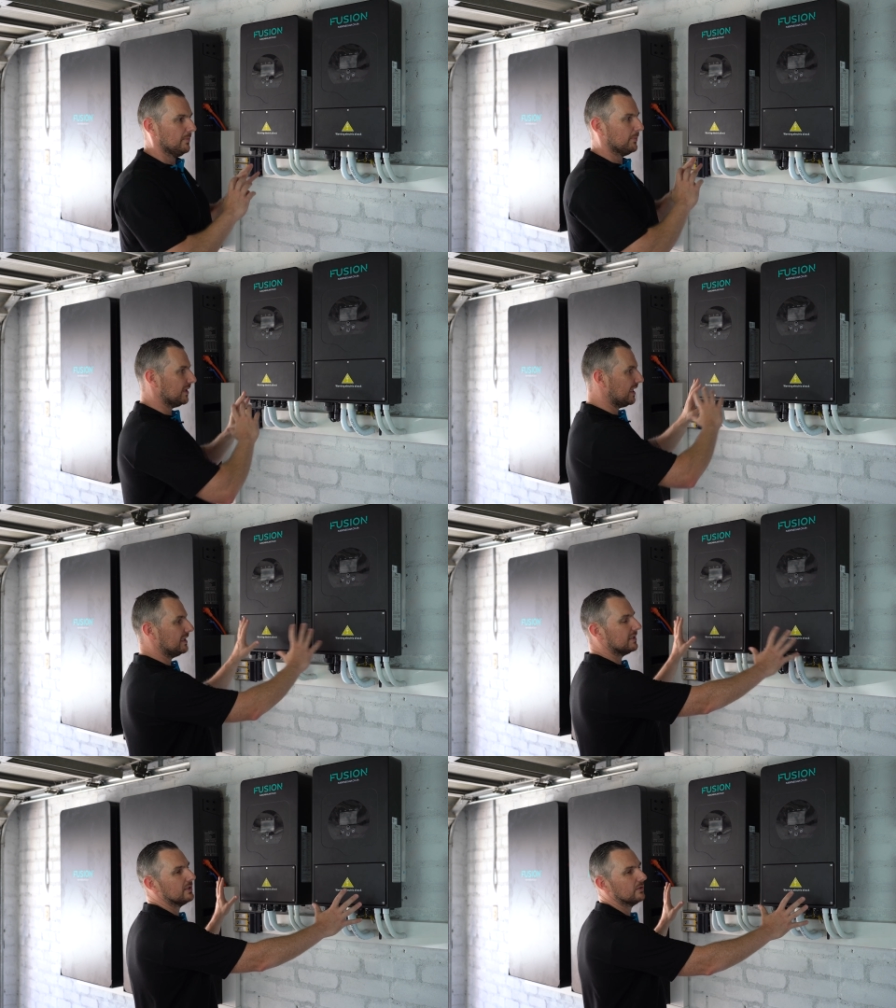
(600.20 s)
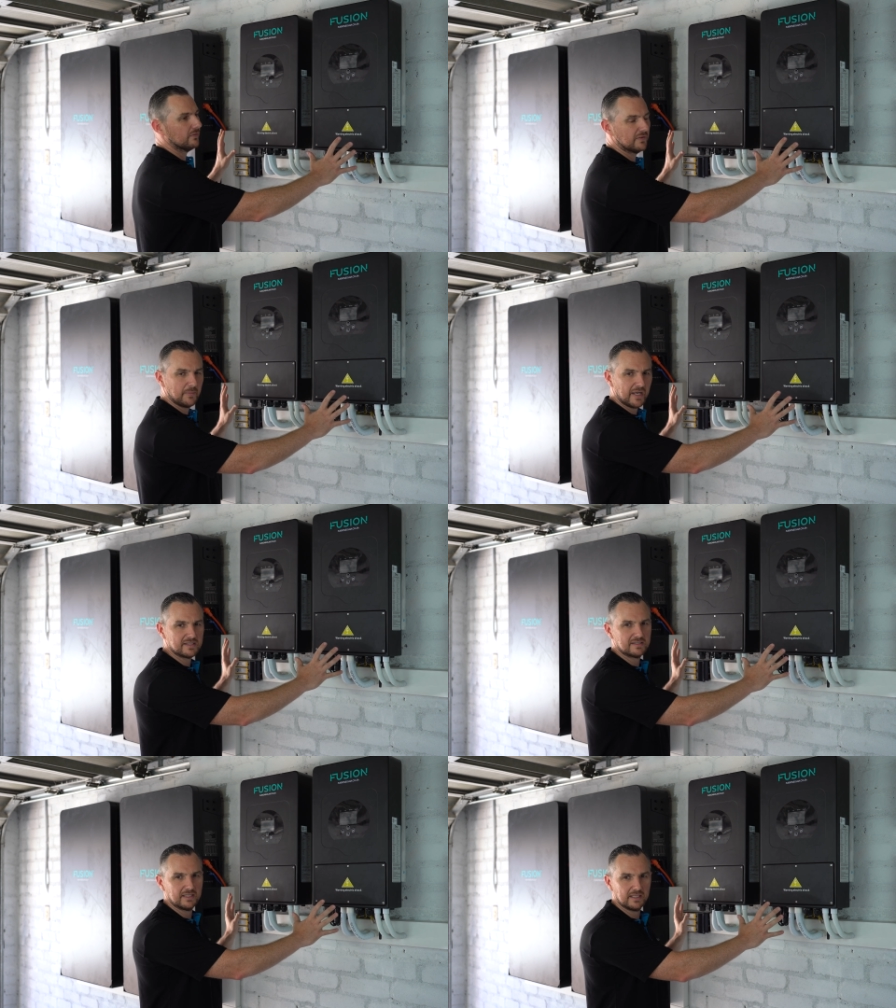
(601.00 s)
plenty of
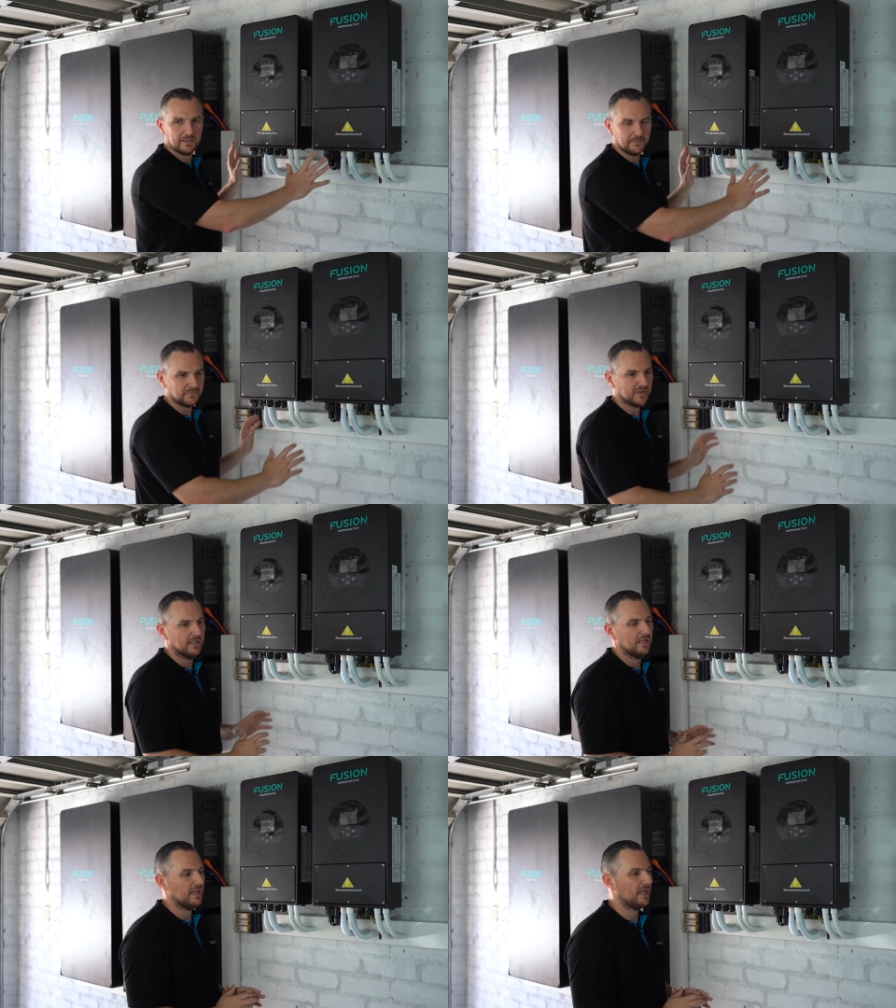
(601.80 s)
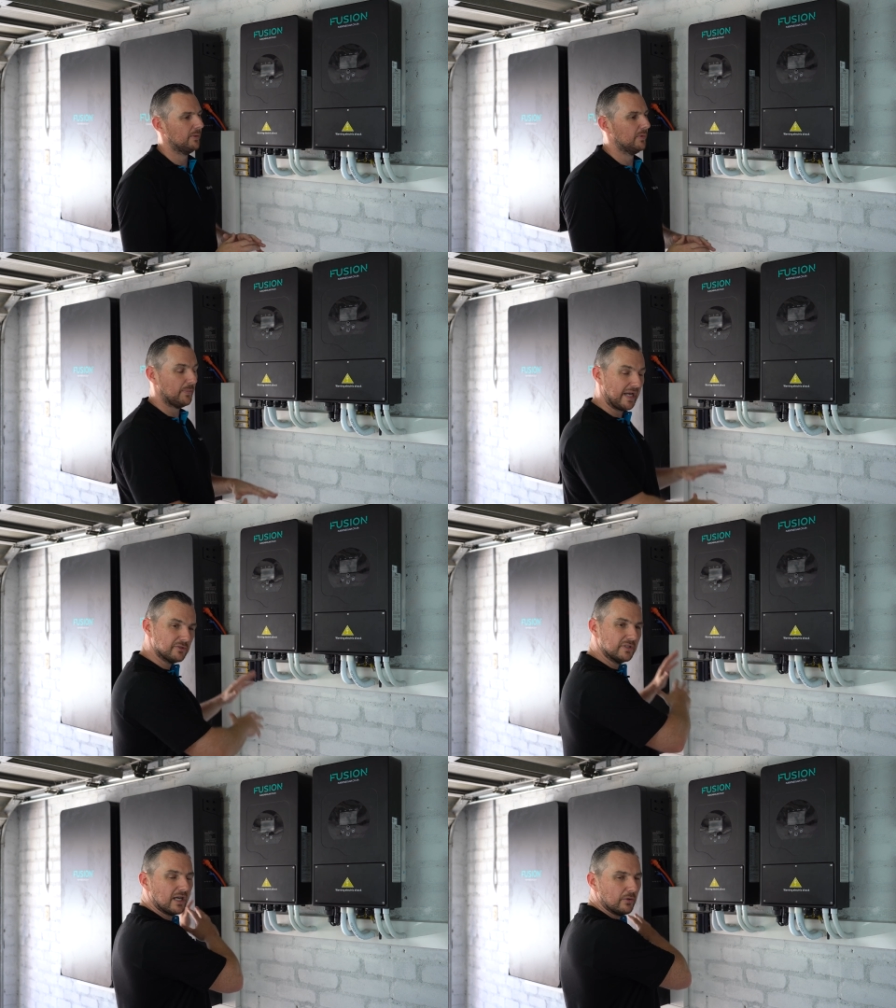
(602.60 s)
capacity here. Um, a
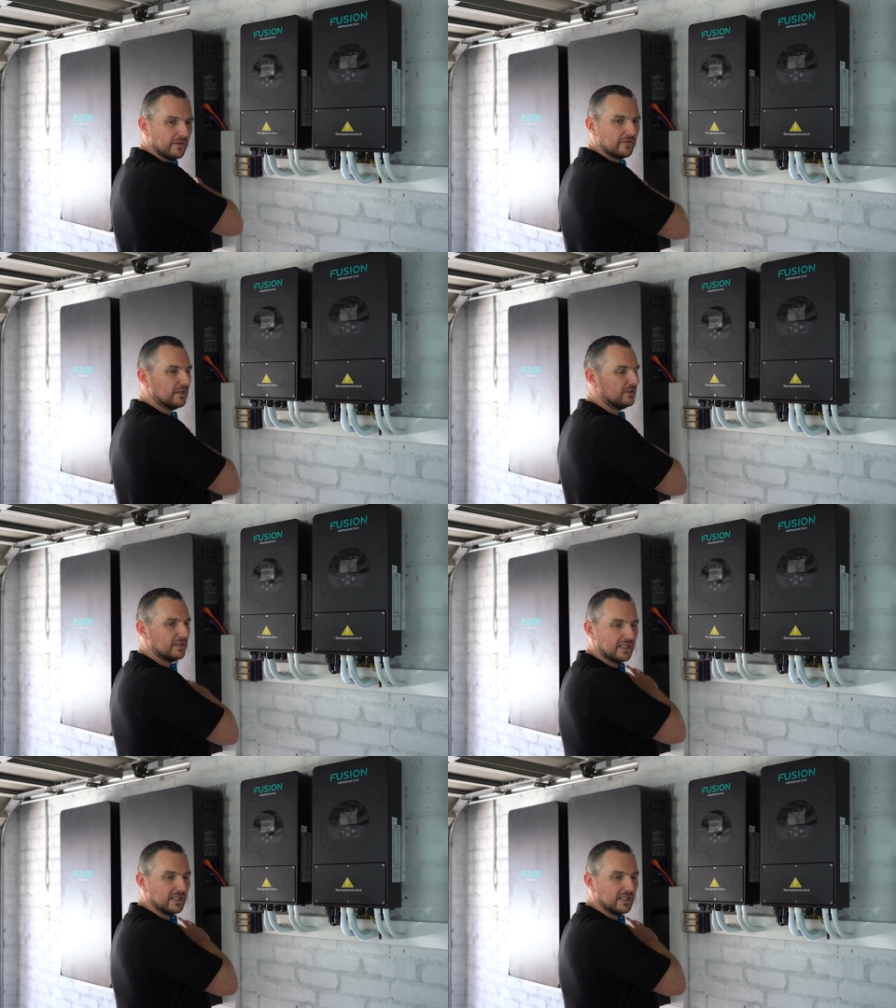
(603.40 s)
battery, however, you can